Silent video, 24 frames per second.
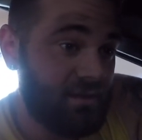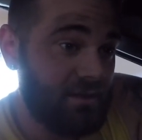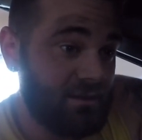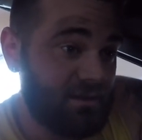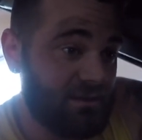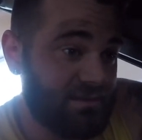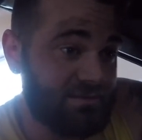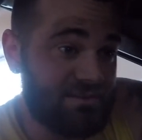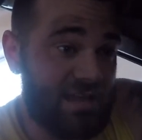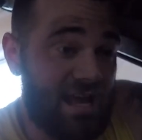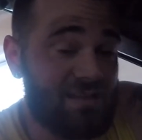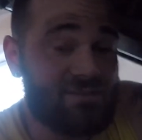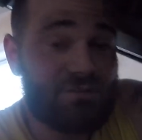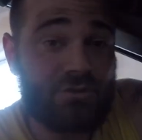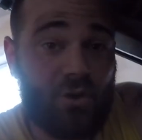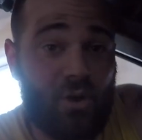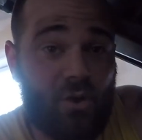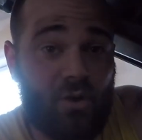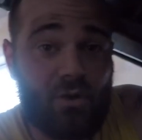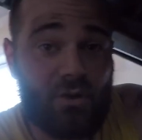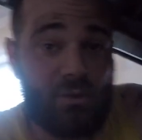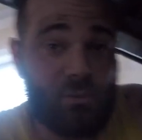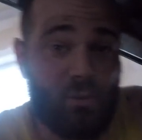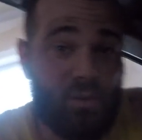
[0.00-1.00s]
because that's
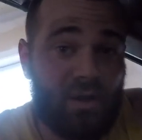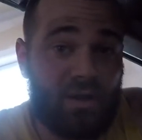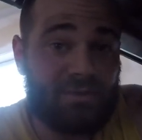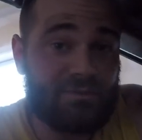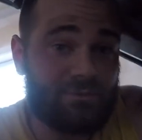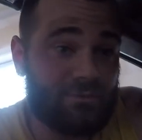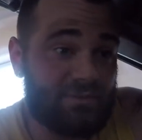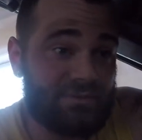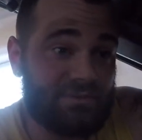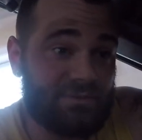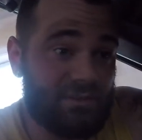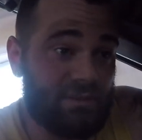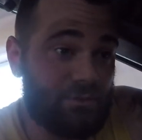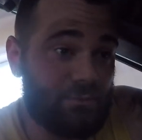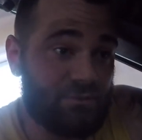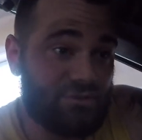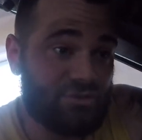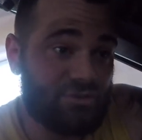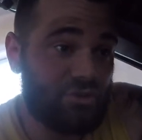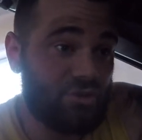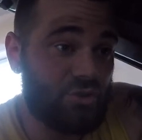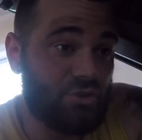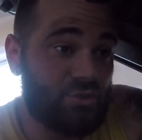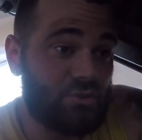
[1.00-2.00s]
all it
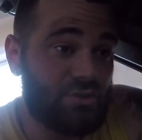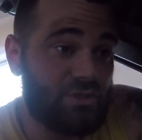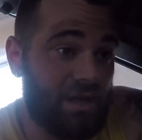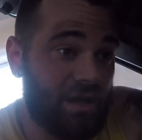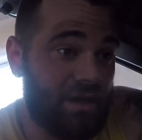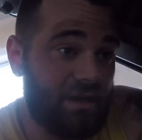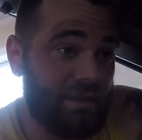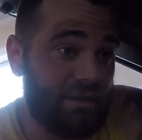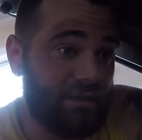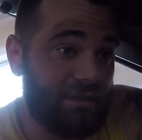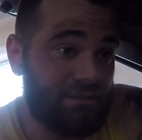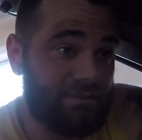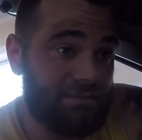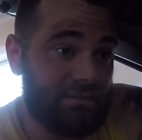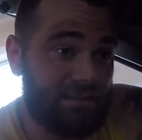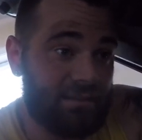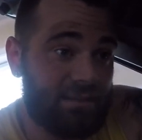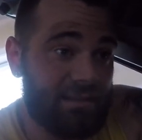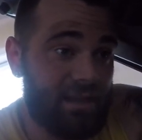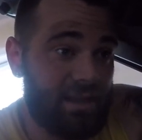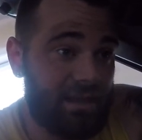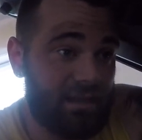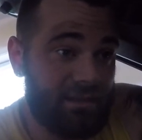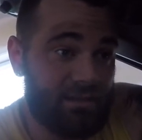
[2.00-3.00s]
was too tight to
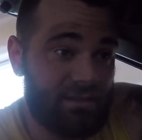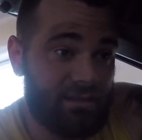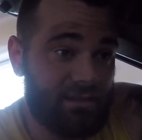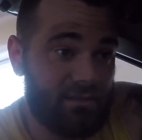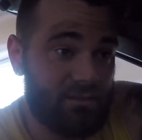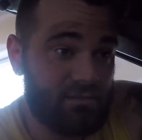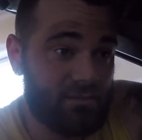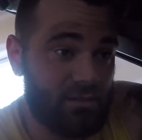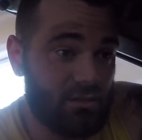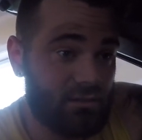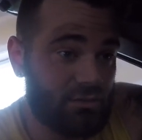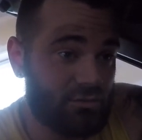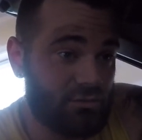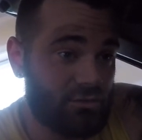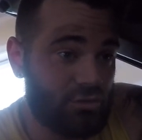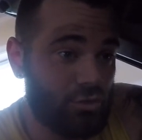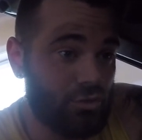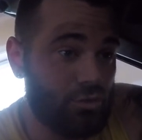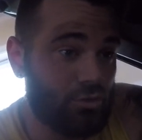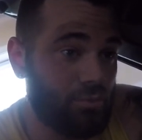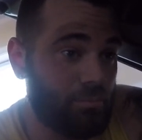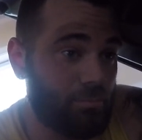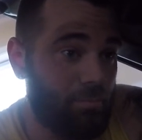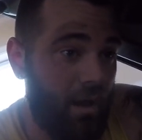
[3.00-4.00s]
get the
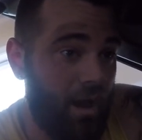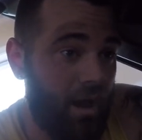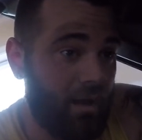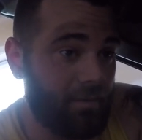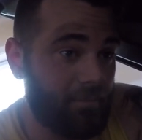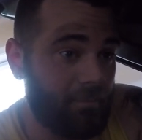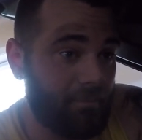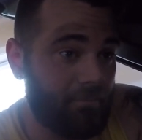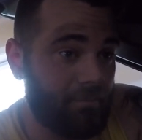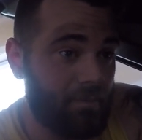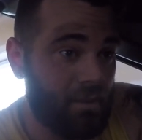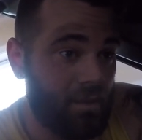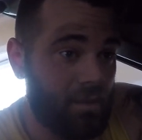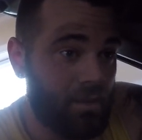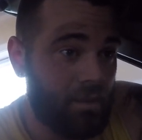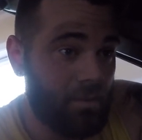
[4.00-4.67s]
2 bottom